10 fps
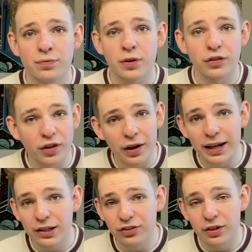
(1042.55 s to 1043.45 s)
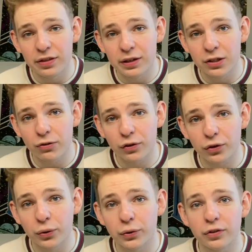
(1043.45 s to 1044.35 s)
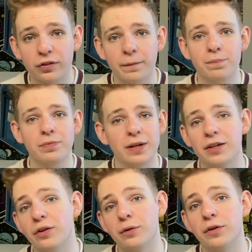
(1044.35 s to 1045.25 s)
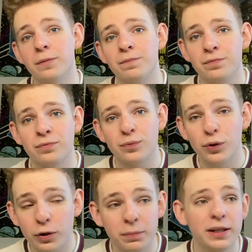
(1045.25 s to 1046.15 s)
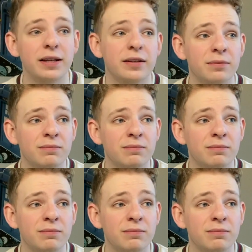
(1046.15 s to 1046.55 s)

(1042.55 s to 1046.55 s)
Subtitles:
The CERT HE Theatre Arts course is over. You completed it.